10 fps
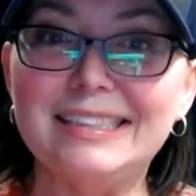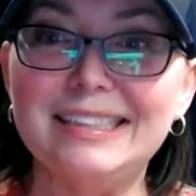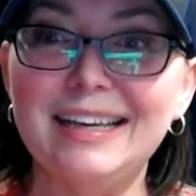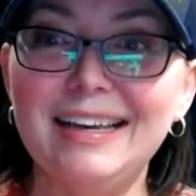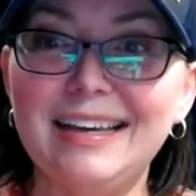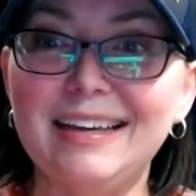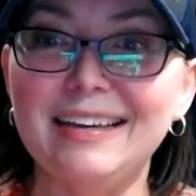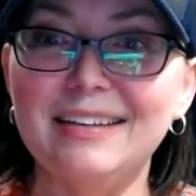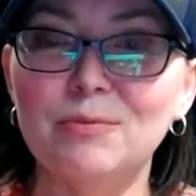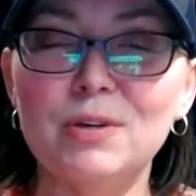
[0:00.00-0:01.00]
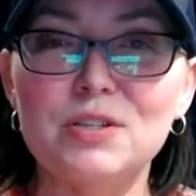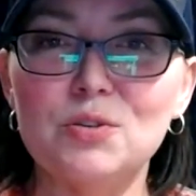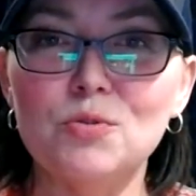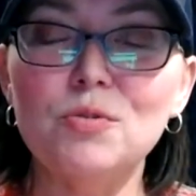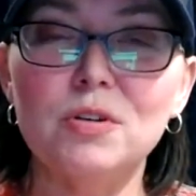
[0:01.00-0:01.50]
Yeah. What
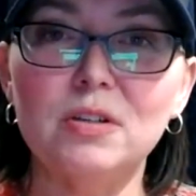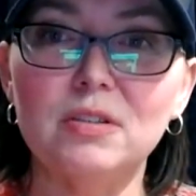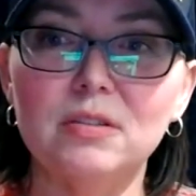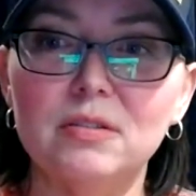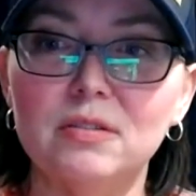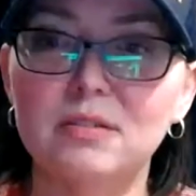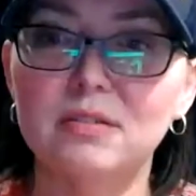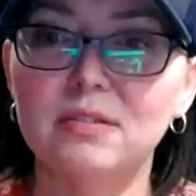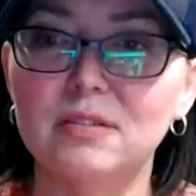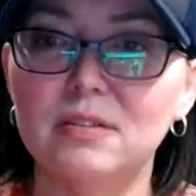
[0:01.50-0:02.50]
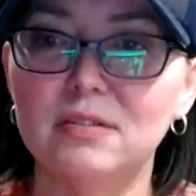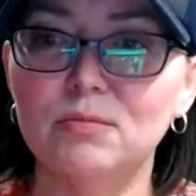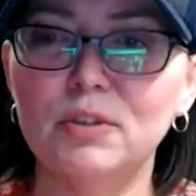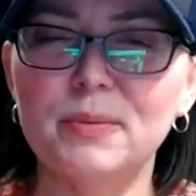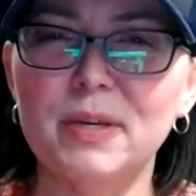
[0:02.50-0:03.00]
school?
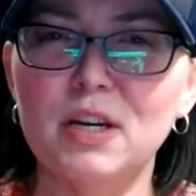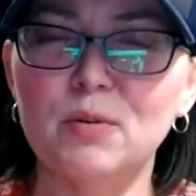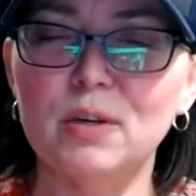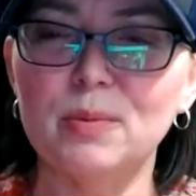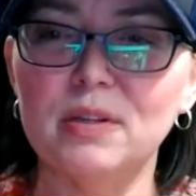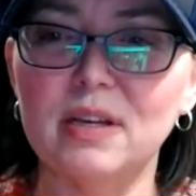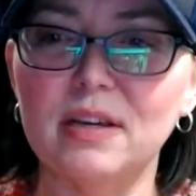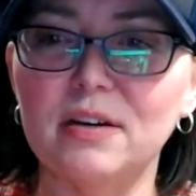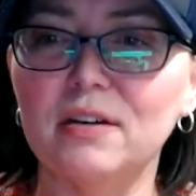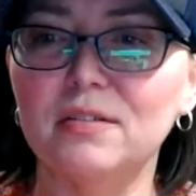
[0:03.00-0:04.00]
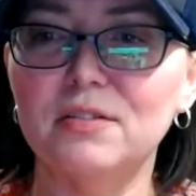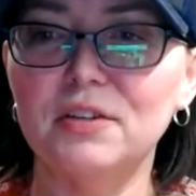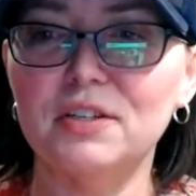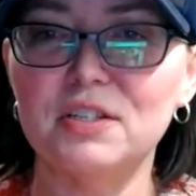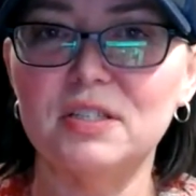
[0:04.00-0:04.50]
Well, you may not want to put that here.
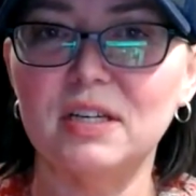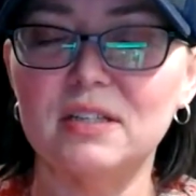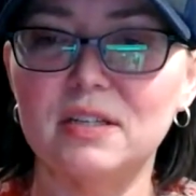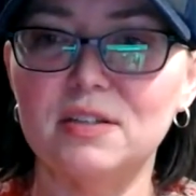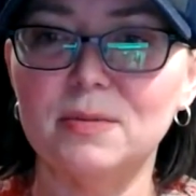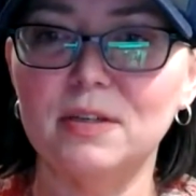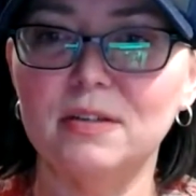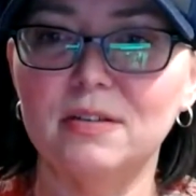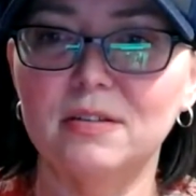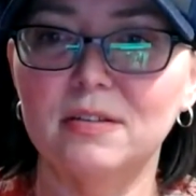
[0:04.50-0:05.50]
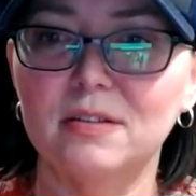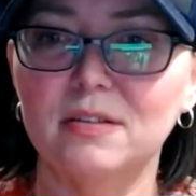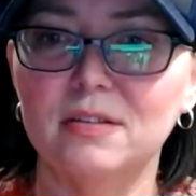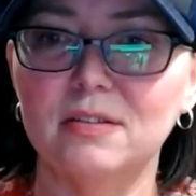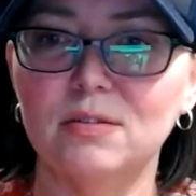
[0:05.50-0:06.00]
You can just text that to me.
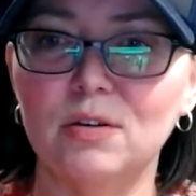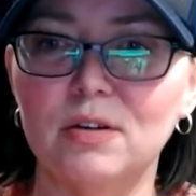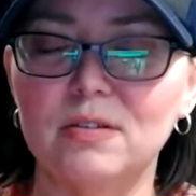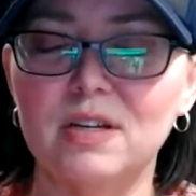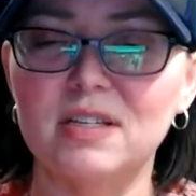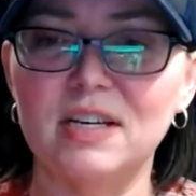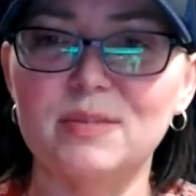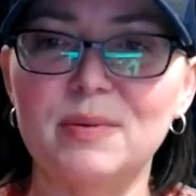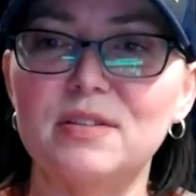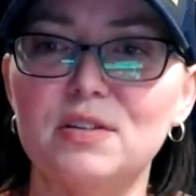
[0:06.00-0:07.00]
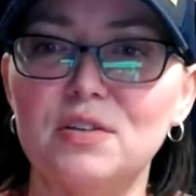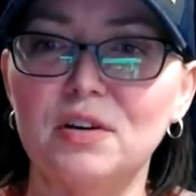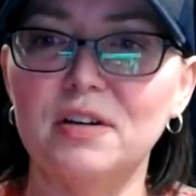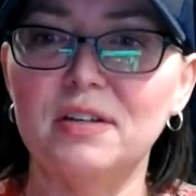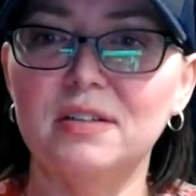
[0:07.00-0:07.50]
Or not text message,
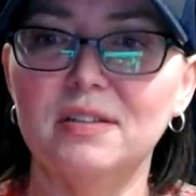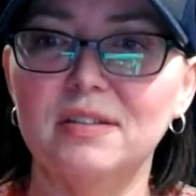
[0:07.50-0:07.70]
sorry.